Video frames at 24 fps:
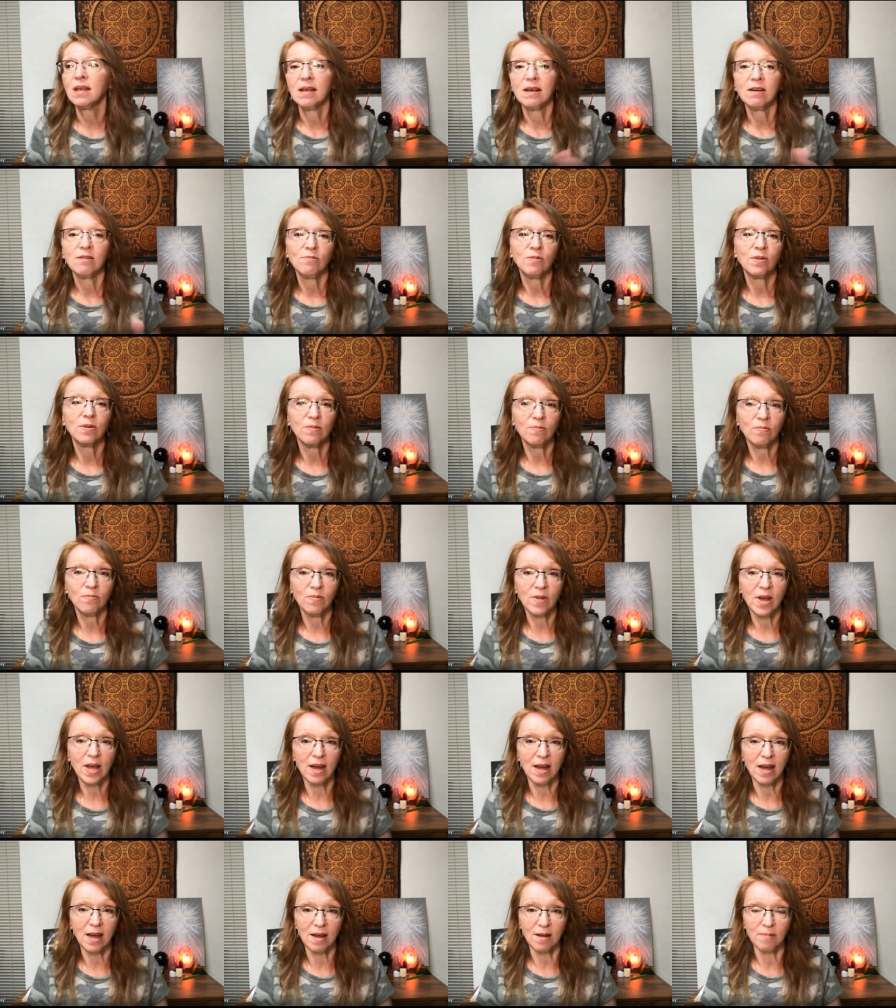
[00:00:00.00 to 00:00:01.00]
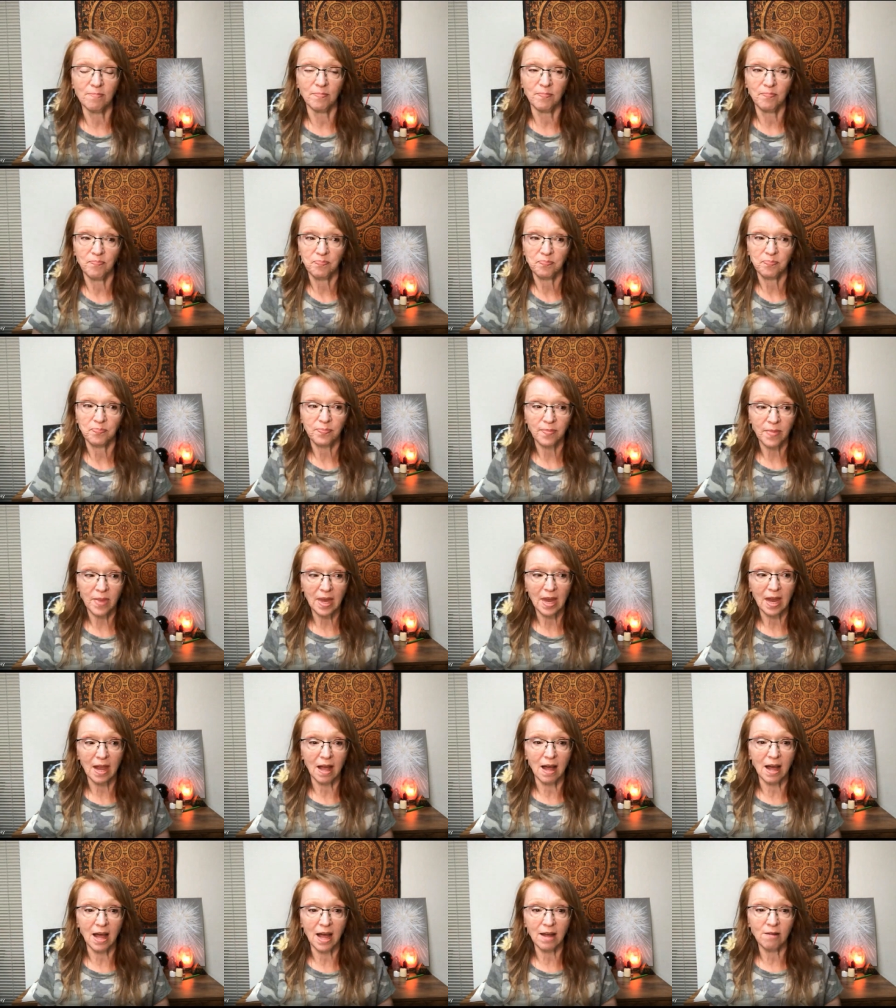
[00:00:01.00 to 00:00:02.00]
What
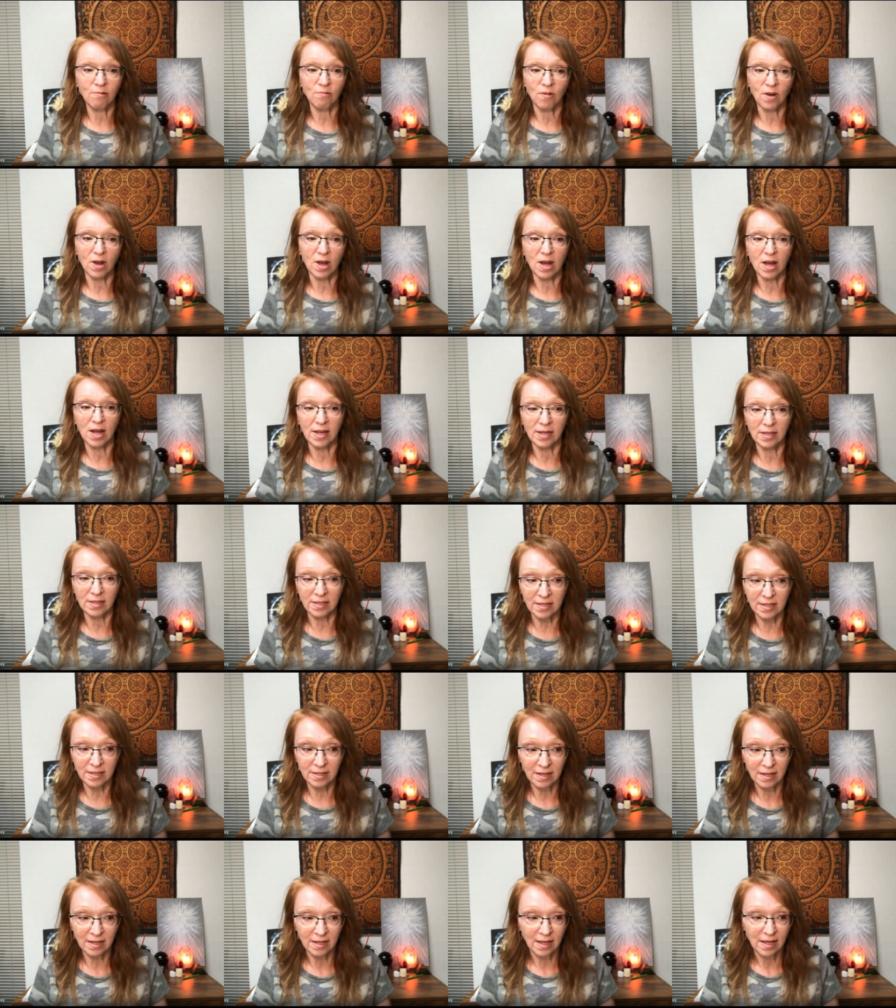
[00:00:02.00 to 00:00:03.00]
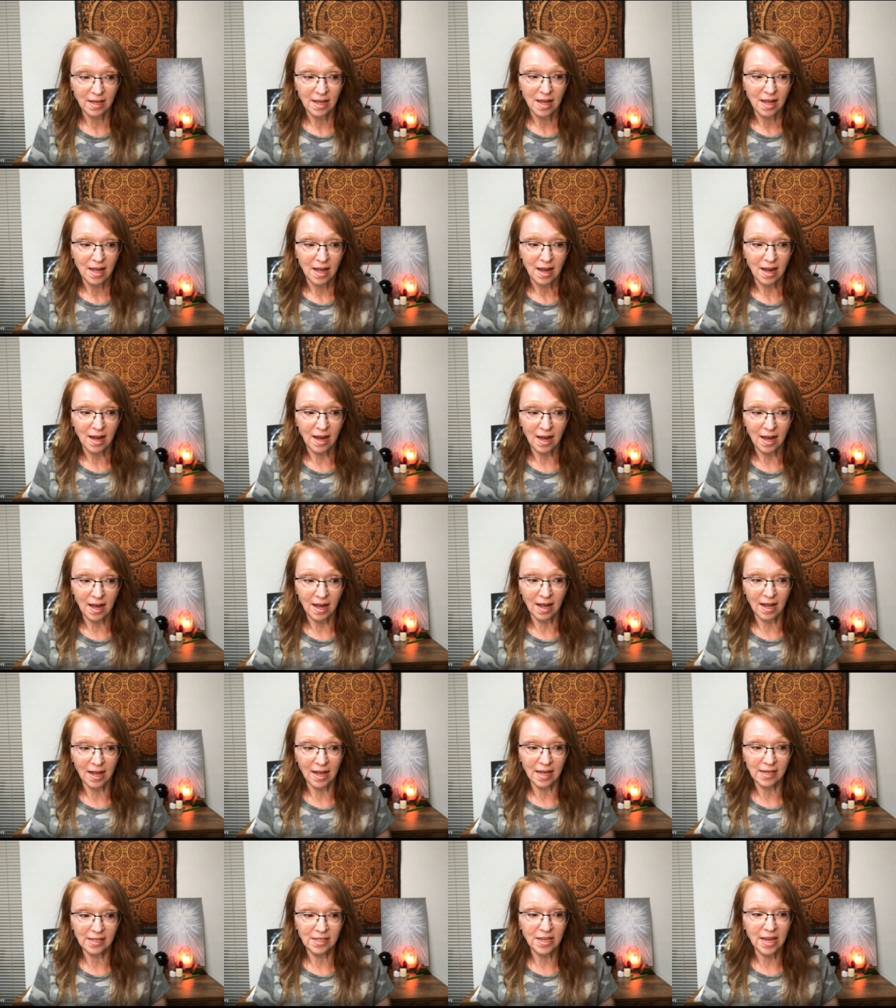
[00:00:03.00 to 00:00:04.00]
I want to
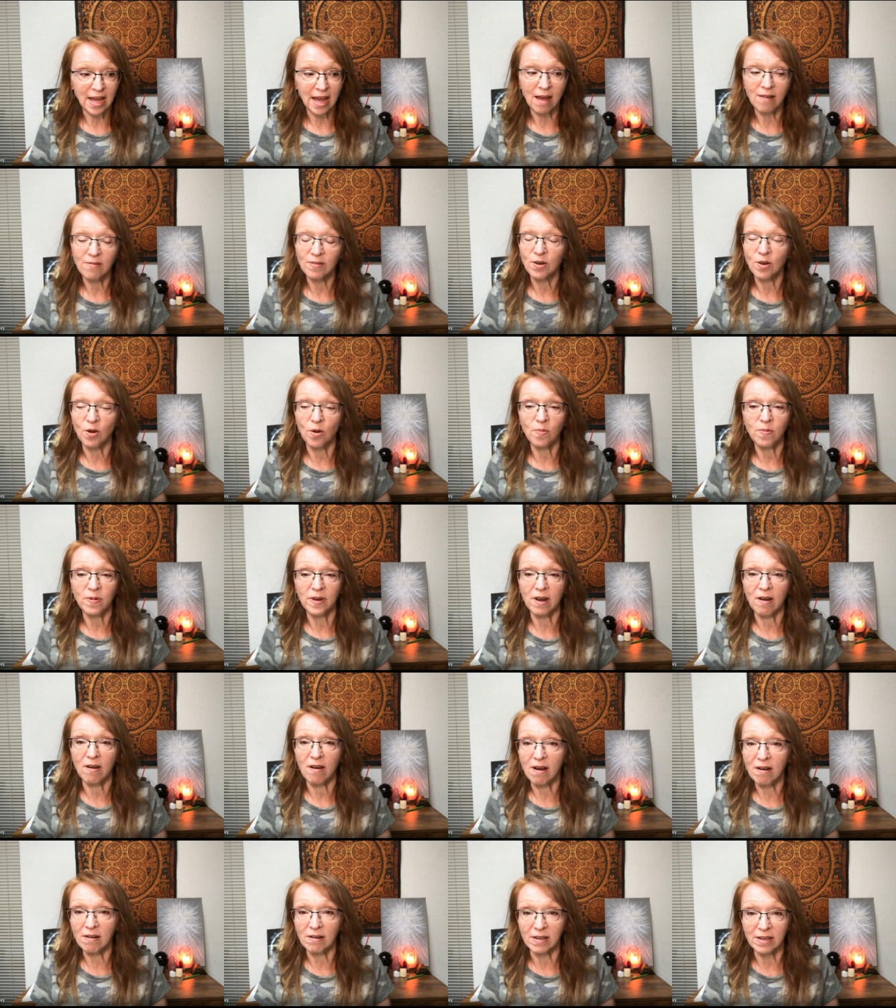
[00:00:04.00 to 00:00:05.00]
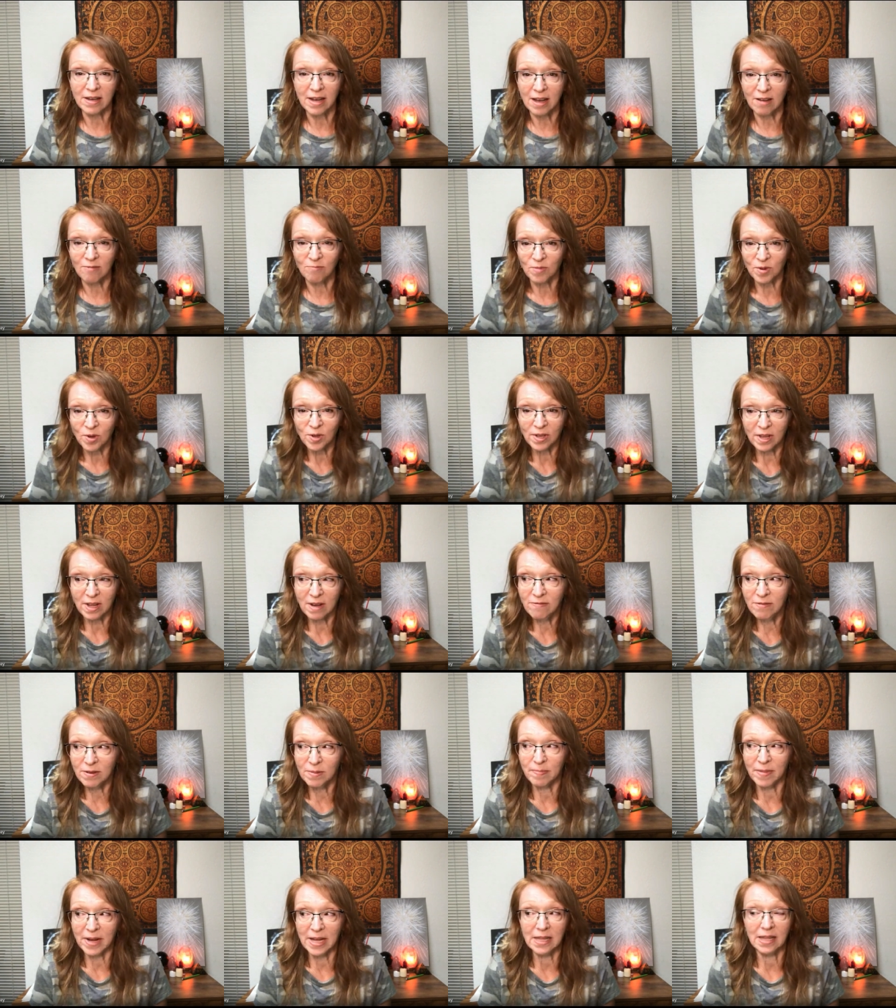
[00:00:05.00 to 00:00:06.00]
have an open heart and have more love
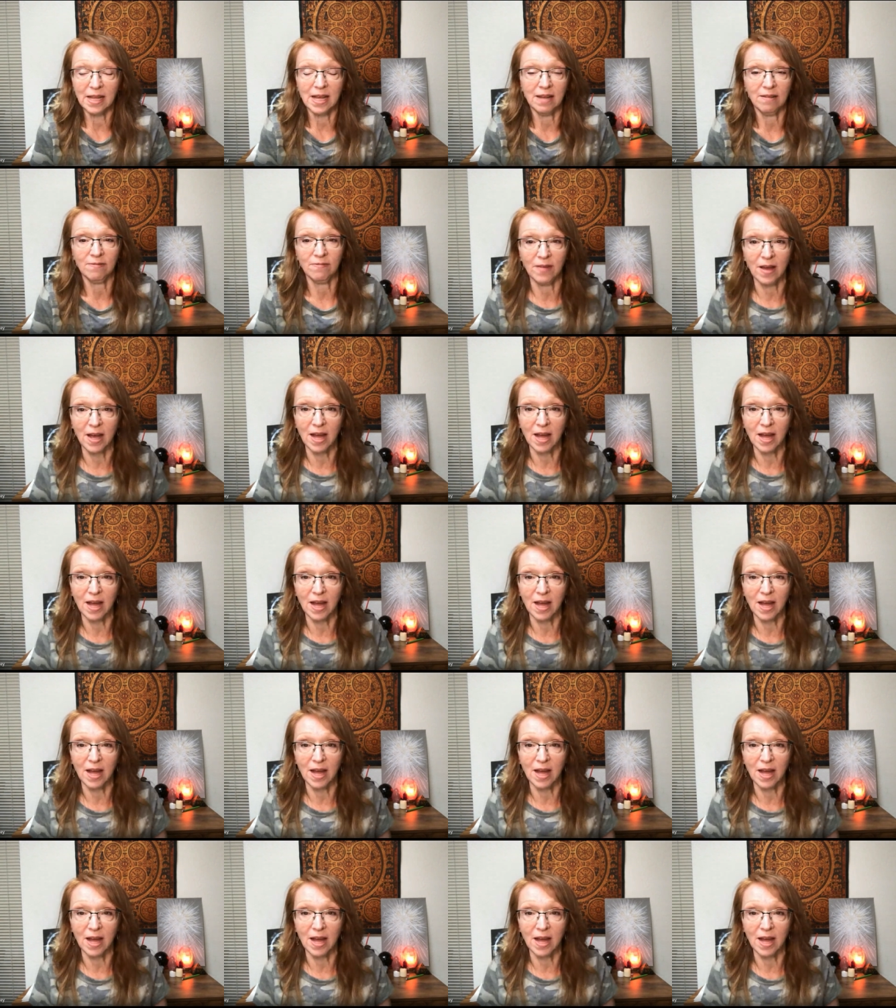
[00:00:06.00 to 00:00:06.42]
in my life.